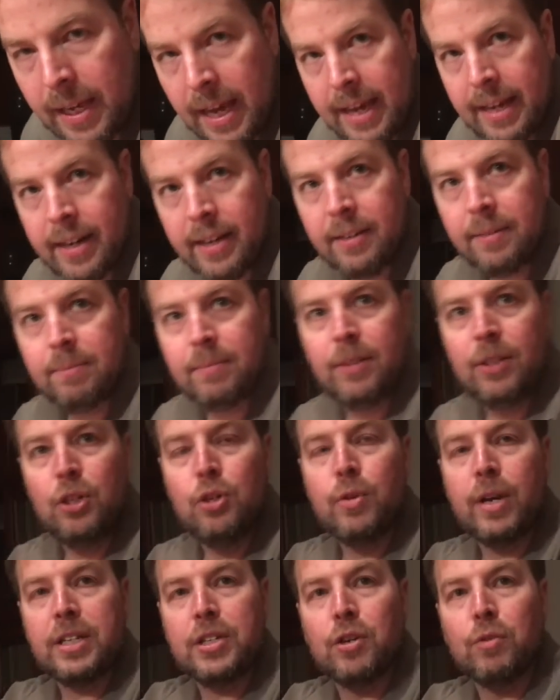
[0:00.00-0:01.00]
Ada,
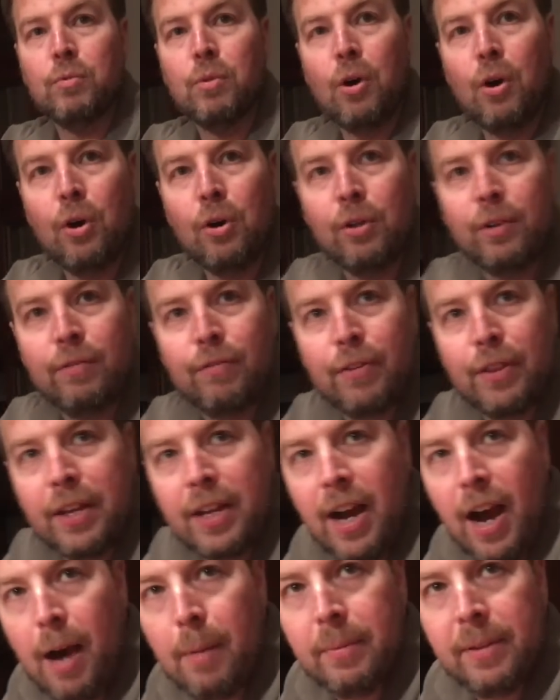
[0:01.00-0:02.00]
you get to roll for the
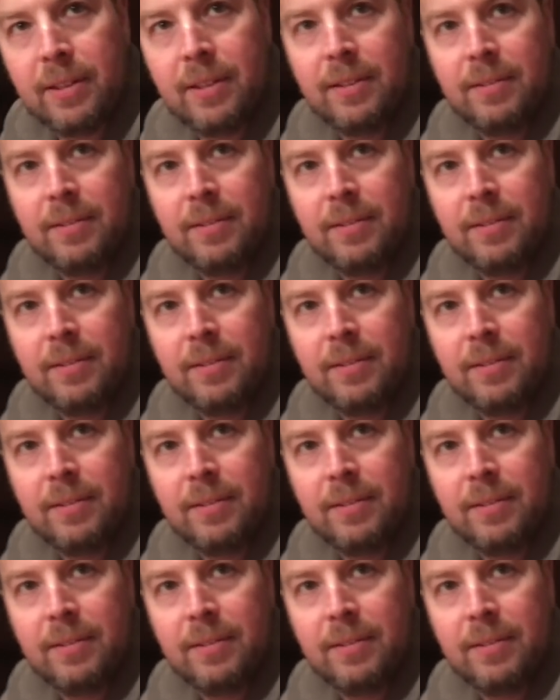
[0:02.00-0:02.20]
goblin.